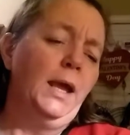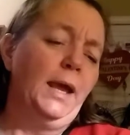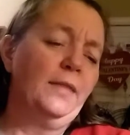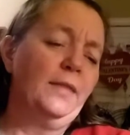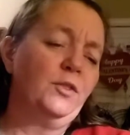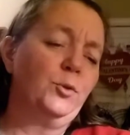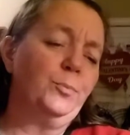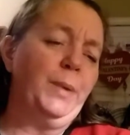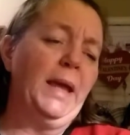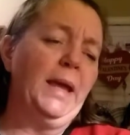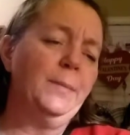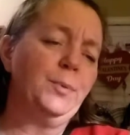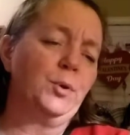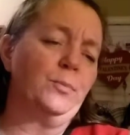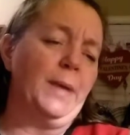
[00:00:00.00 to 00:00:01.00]
And they're
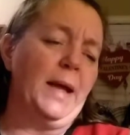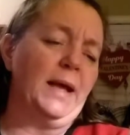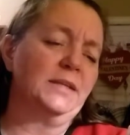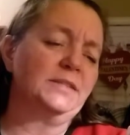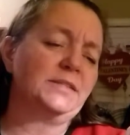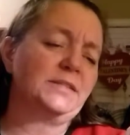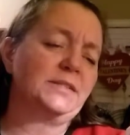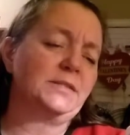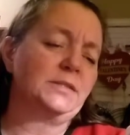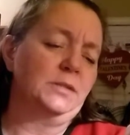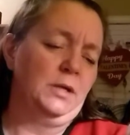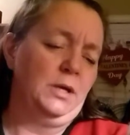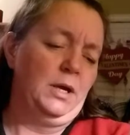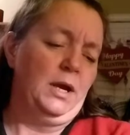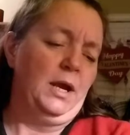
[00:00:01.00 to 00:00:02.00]
paper masks.
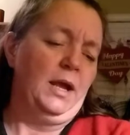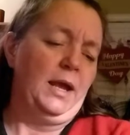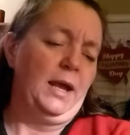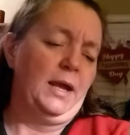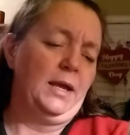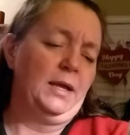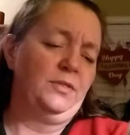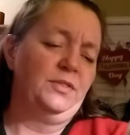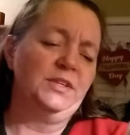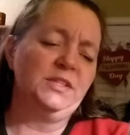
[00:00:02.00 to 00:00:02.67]
And